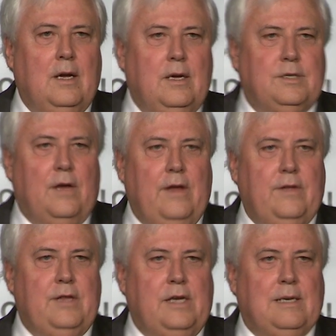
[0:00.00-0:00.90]
So
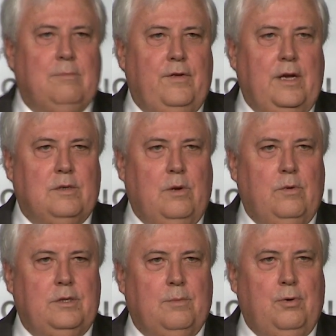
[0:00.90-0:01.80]
there's some of the things that we
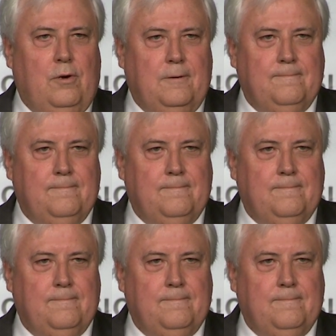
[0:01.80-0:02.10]
would support.